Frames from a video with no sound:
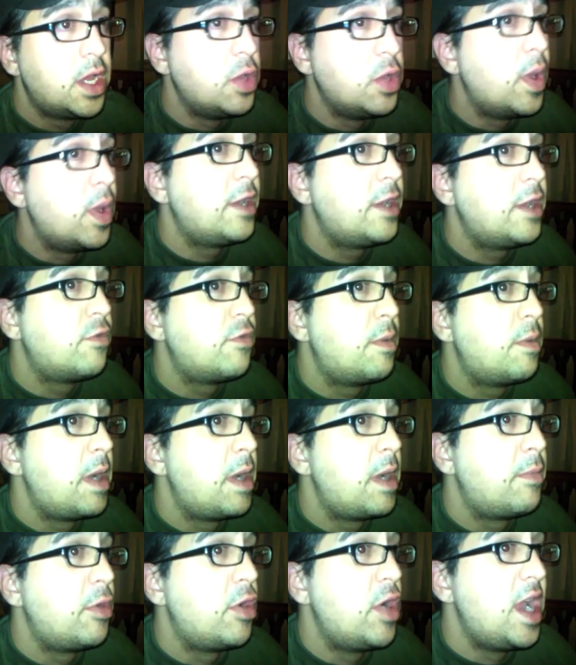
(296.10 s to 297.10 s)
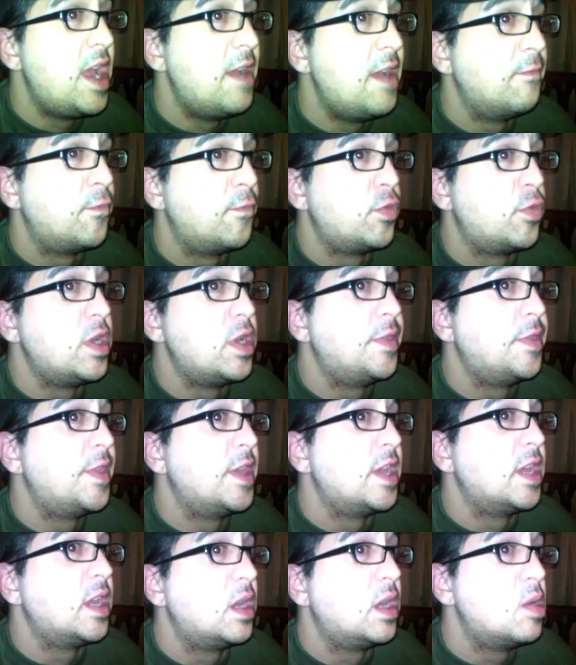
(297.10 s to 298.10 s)
you had to remember
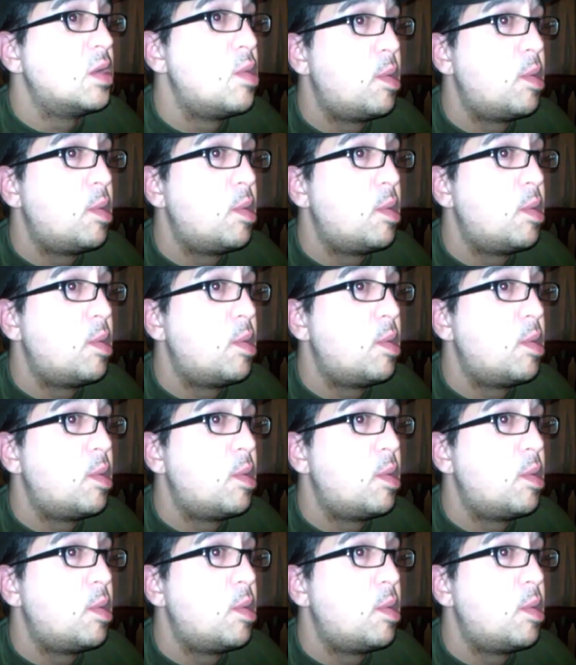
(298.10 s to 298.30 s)
everything.